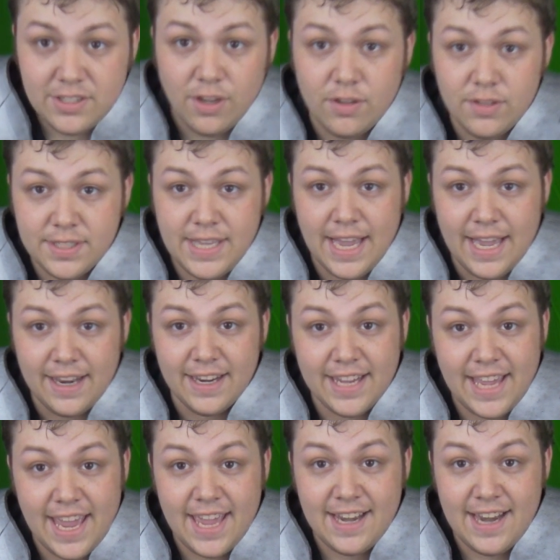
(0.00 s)
it's all set. And
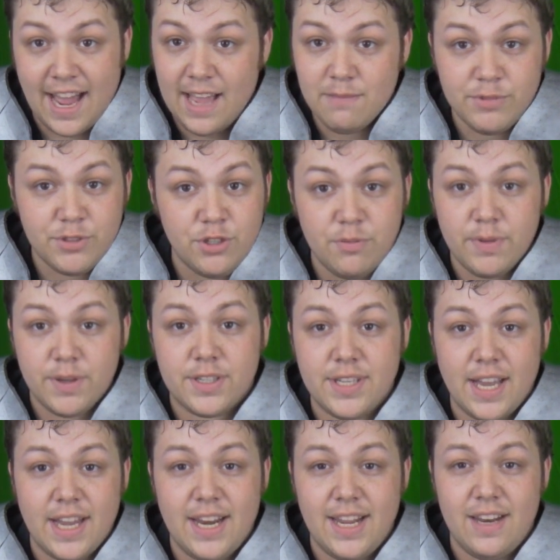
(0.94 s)
again, I'm super
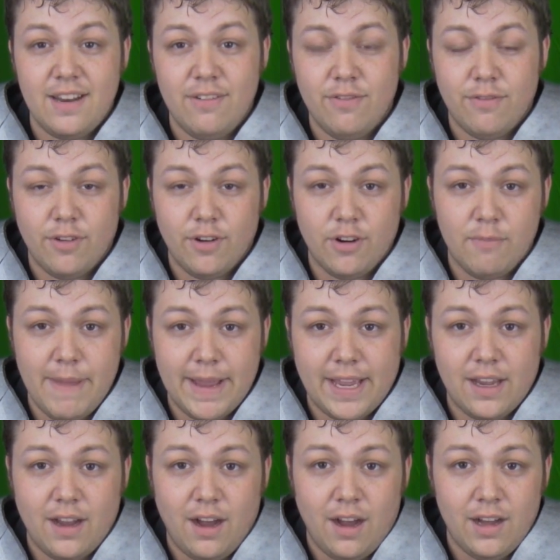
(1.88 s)
excited for
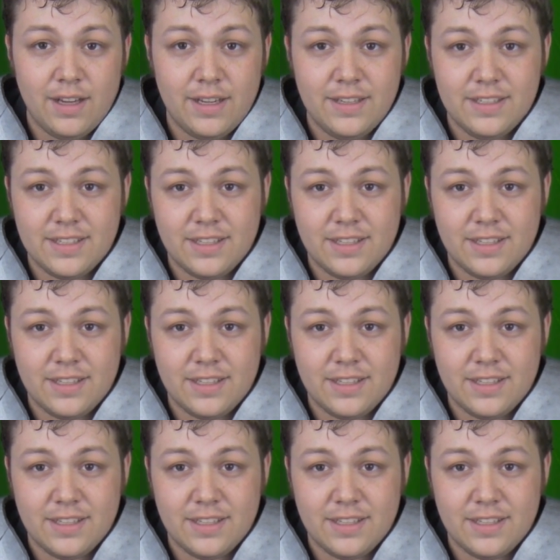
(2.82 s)
MegaCon.